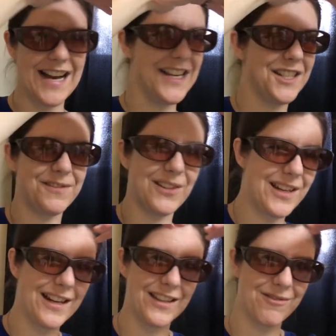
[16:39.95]
eyes
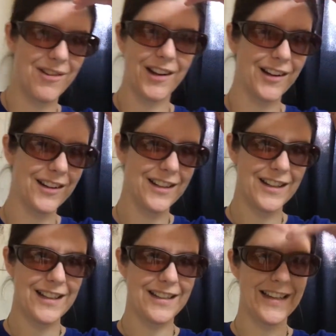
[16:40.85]
floating on the water,
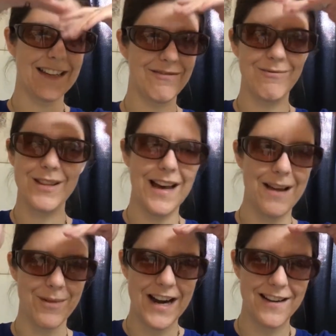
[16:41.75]
like with
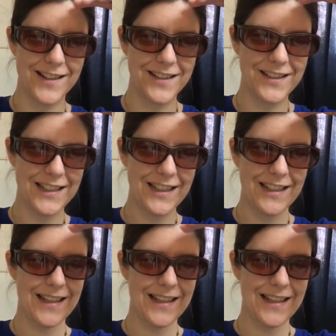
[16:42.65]
eyebrows,